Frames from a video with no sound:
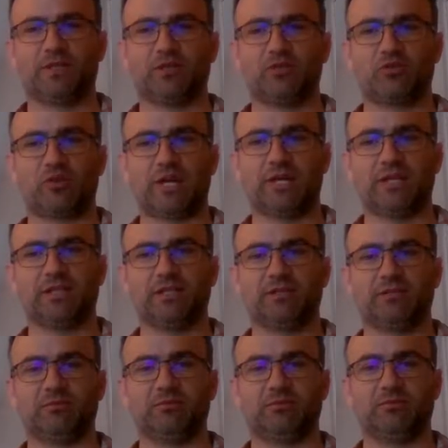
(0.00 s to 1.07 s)
trial
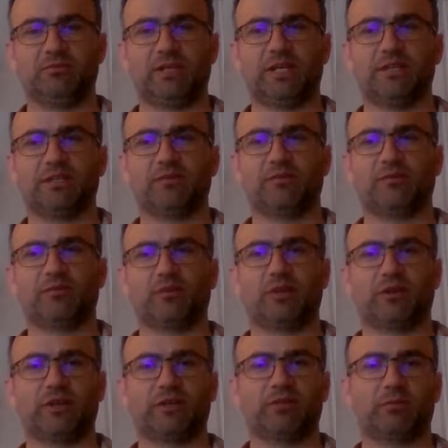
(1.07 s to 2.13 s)
and planting for
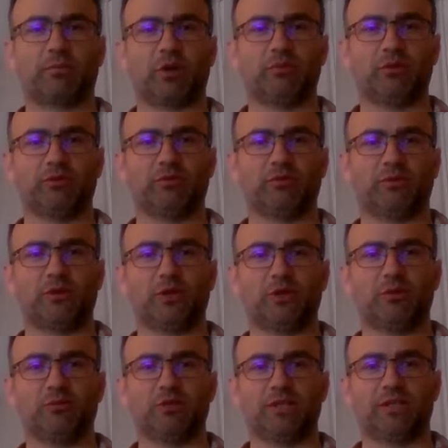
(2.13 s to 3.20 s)
our experimental
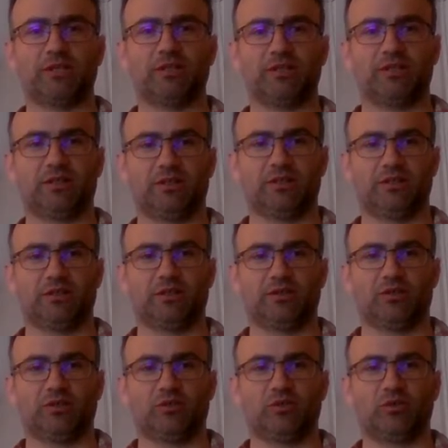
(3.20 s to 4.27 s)
farm. You can
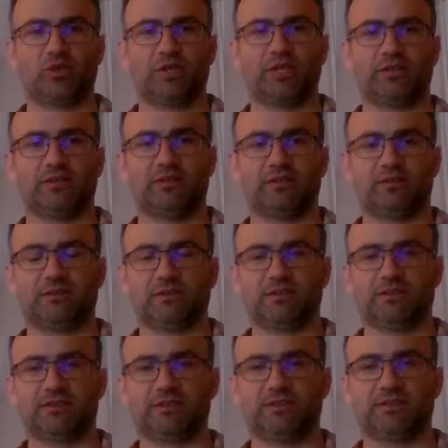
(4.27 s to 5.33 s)
look at,
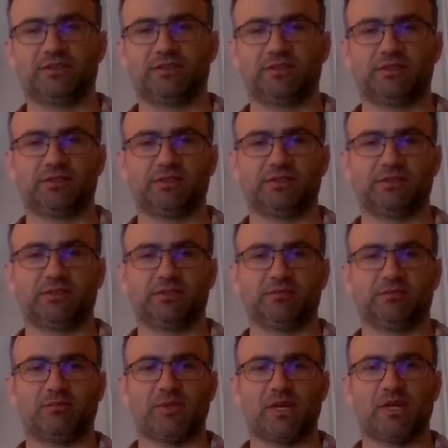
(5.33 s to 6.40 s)
this is
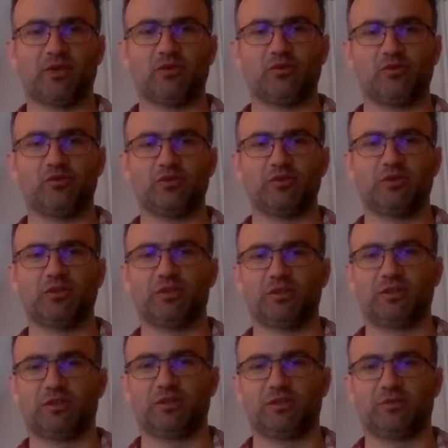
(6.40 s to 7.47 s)
my own
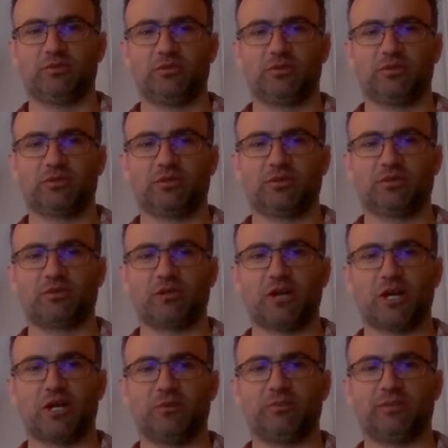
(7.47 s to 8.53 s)

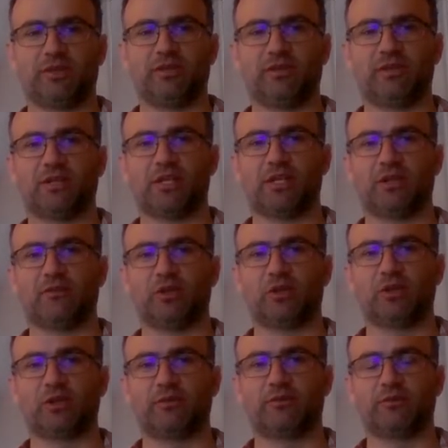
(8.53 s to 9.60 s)
crop, and then I have a
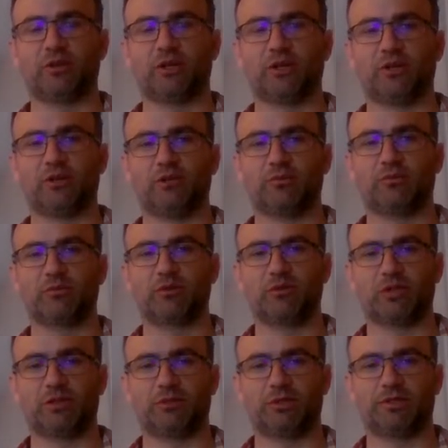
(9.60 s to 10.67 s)
lot of
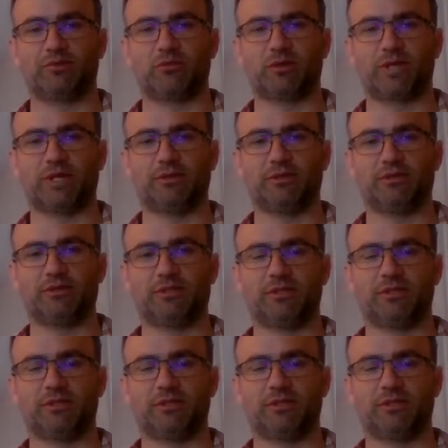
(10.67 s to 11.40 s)
collaborative trial.